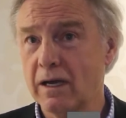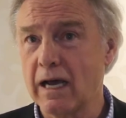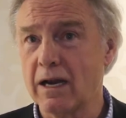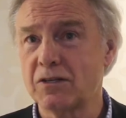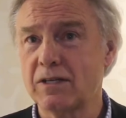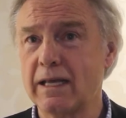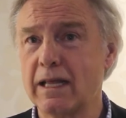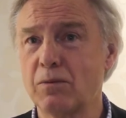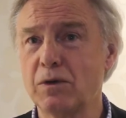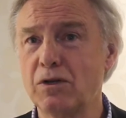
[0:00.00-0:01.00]
and I say
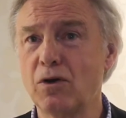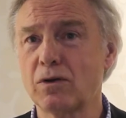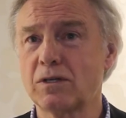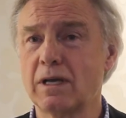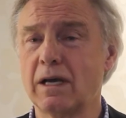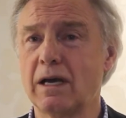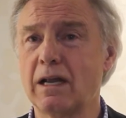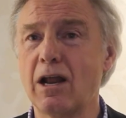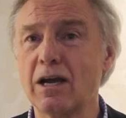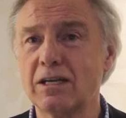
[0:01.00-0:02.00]
that with not
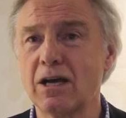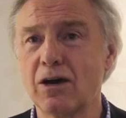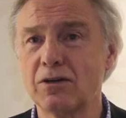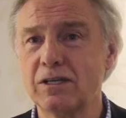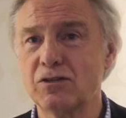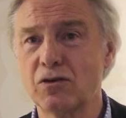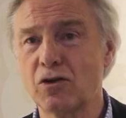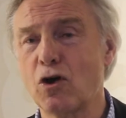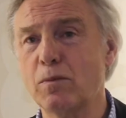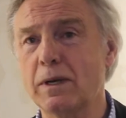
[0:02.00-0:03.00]
a light-hearted sort
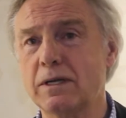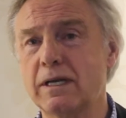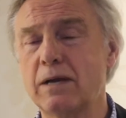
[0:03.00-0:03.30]
of comment.